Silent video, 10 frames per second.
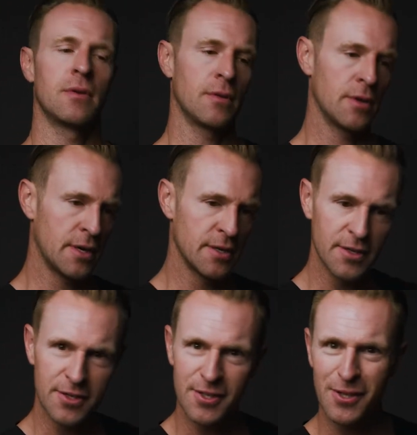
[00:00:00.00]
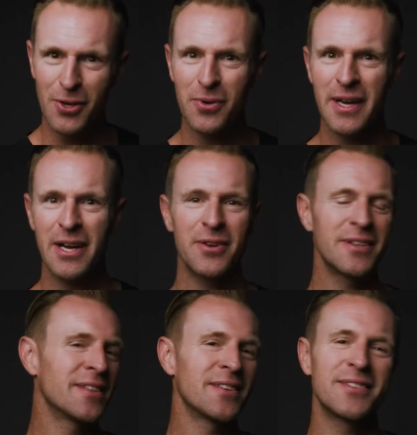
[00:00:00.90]
the slowdown
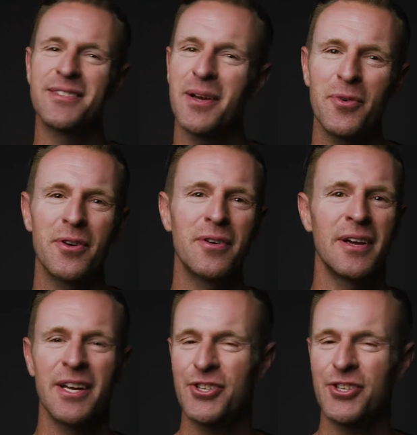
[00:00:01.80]
into the summer